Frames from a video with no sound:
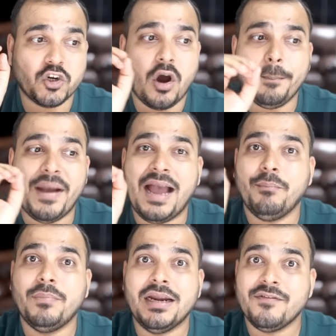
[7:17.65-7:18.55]
top
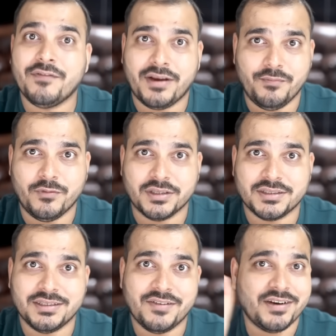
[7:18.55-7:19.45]
app building frameworks
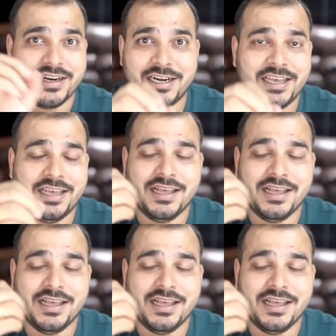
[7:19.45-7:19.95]
so definitely